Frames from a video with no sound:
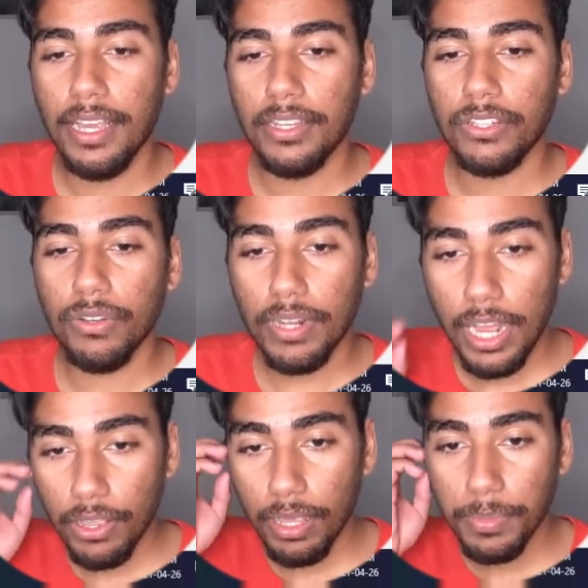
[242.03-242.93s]
So
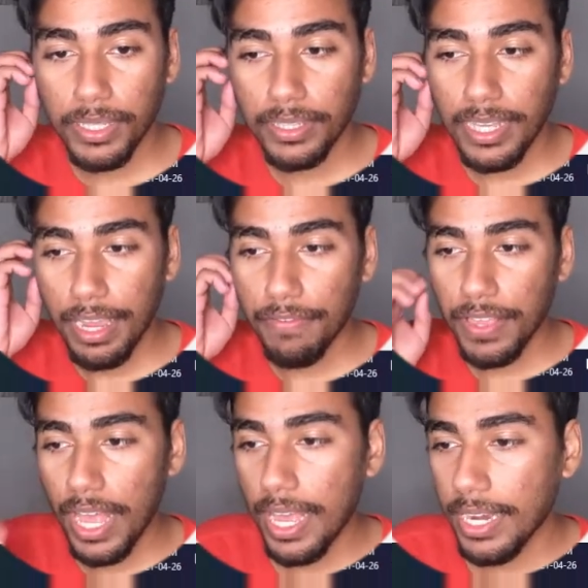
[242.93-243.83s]
now let me save
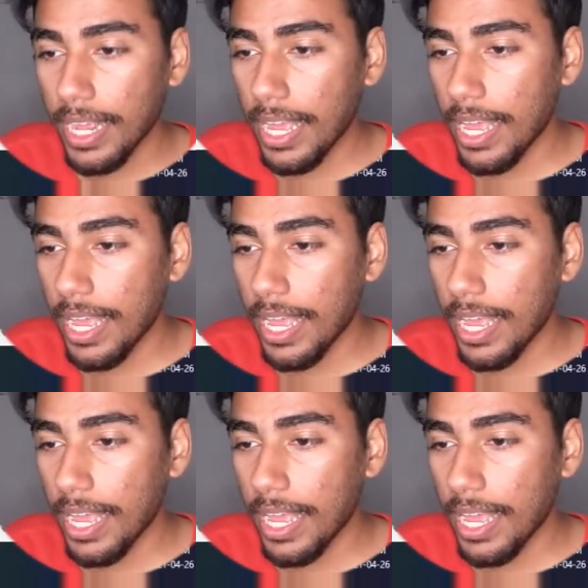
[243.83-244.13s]
that,